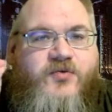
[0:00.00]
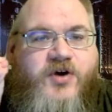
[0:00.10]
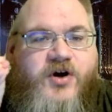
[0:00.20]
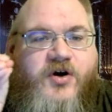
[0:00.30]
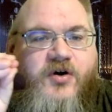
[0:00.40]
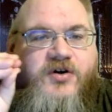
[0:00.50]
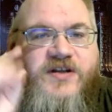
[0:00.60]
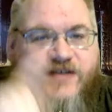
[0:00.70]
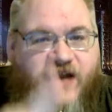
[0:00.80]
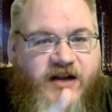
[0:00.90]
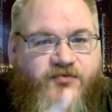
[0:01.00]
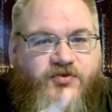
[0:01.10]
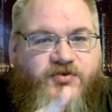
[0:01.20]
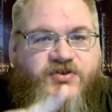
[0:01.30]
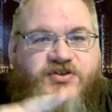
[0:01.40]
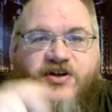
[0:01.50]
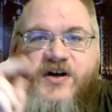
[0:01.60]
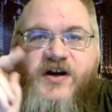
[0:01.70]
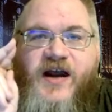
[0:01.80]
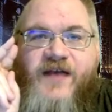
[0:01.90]
were designing rules
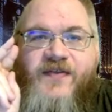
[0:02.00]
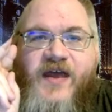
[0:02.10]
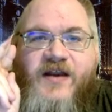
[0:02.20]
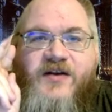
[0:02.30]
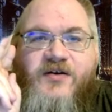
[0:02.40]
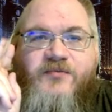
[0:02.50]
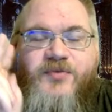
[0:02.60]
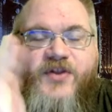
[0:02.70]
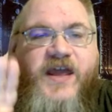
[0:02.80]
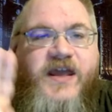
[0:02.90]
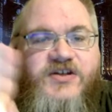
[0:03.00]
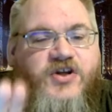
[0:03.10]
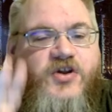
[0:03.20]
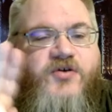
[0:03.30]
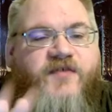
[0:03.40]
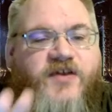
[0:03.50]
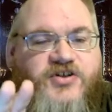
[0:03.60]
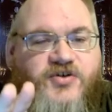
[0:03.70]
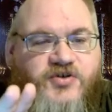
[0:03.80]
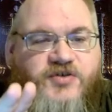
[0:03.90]
and then playing solo
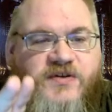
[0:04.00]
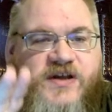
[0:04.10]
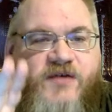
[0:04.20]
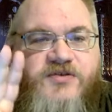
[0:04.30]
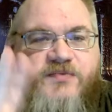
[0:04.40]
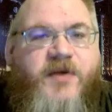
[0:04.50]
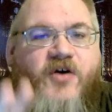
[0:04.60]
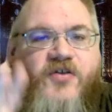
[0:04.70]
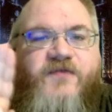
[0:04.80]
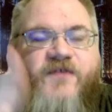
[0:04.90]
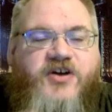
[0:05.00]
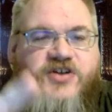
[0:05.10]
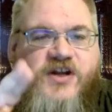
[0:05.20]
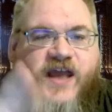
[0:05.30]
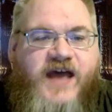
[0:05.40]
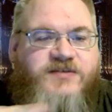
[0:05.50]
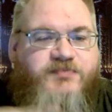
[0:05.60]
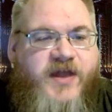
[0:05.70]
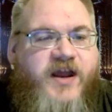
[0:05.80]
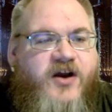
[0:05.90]
adventures which means i was both functioning as
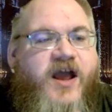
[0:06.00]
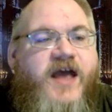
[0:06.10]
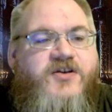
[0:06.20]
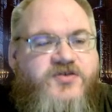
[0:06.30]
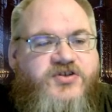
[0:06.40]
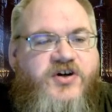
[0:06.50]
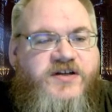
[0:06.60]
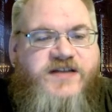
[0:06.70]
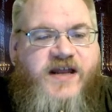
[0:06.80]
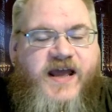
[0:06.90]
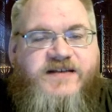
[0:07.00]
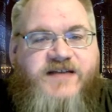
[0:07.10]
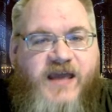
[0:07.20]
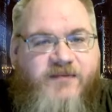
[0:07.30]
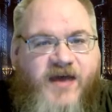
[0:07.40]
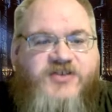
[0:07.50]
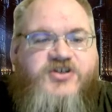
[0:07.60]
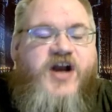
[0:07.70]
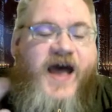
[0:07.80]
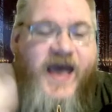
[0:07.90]
player and to a certain extent as game
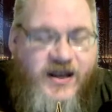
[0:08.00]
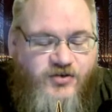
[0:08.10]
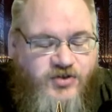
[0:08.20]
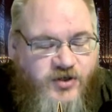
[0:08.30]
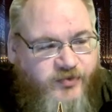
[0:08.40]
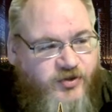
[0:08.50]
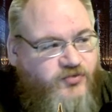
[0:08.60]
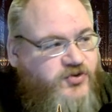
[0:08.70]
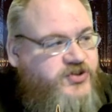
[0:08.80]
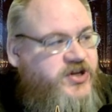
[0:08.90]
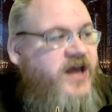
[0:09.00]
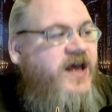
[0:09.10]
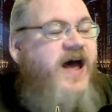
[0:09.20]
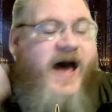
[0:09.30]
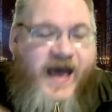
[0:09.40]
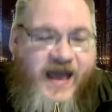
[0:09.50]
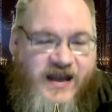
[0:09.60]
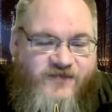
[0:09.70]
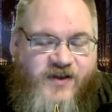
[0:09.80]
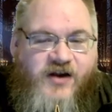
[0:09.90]
master i had to interpret the rules i
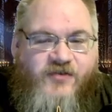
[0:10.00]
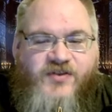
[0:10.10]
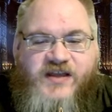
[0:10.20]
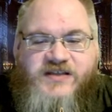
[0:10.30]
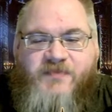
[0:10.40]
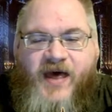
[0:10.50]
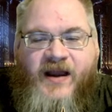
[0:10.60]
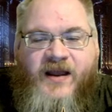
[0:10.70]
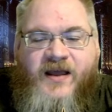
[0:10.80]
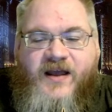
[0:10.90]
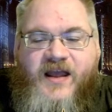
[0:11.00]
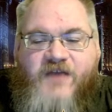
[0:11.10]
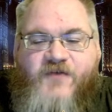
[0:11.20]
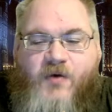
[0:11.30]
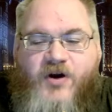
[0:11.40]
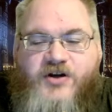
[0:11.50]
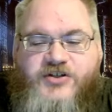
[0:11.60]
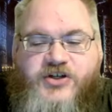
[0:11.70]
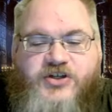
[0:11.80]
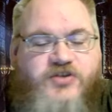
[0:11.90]
had to figure out what things meant if I wanted
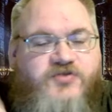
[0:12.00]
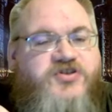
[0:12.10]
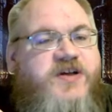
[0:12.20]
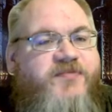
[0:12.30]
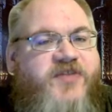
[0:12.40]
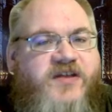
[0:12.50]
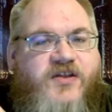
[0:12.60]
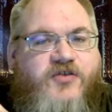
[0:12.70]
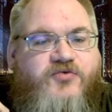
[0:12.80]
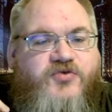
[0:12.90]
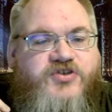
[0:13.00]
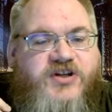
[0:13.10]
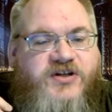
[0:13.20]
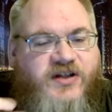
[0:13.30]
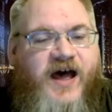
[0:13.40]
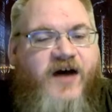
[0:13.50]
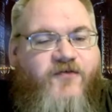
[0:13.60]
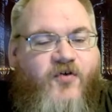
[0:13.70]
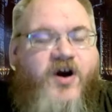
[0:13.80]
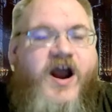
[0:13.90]
to do something that the rules didn't allow
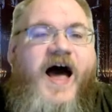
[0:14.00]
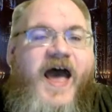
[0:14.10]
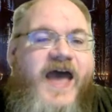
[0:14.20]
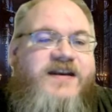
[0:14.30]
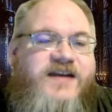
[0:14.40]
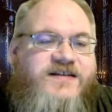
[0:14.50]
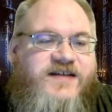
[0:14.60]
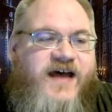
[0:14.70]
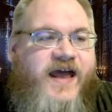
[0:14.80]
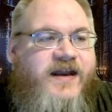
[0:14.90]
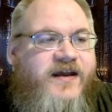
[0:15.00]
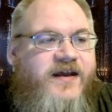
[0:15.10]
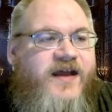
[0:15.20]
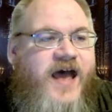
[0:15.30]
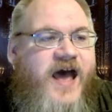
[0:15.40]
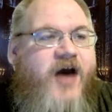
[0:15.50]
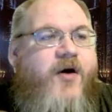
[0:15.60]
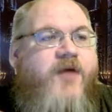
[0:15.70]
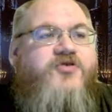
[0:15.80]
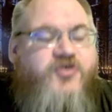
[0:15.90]
for, I had to decide how
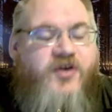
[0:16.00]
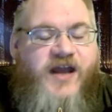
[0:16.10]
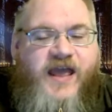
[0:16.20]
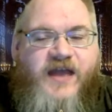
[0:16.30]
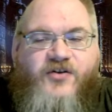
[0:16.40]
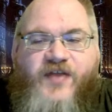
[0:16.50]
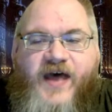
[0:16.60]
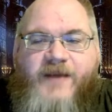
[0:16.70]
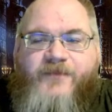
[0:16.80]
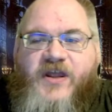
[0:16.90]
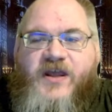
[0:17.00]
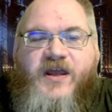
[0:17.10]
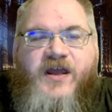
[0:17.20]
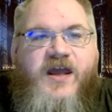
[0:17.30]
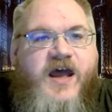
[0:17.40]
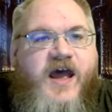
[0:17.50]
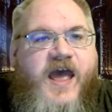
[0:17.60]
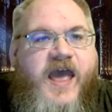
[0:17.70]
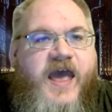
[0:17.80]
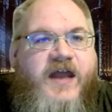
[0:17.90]
I was going to handle that.
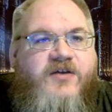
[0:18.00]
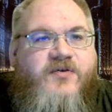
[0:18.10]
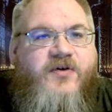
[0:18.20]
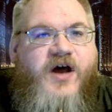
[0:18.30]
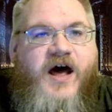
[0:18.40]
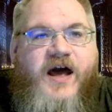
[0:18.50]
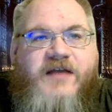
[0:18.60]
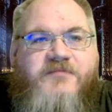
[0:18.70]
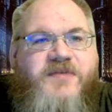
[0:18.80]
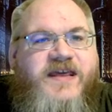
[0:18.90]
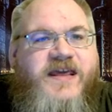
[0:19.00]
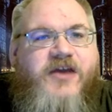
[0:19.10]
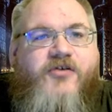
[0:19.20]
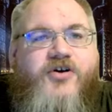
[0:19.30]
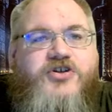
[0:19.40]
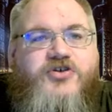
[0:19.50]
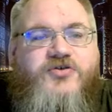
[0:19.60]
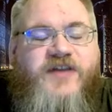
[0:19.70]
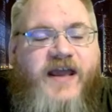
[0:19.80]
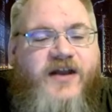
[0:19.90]
And a year or two
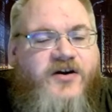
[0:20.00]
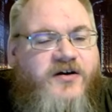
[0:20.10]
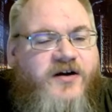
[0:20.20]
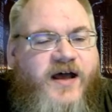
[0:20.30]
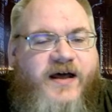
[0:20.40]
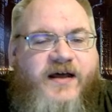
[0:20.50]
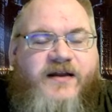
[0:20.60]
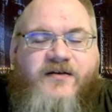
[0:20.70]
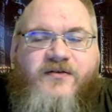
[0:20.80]
later, uh,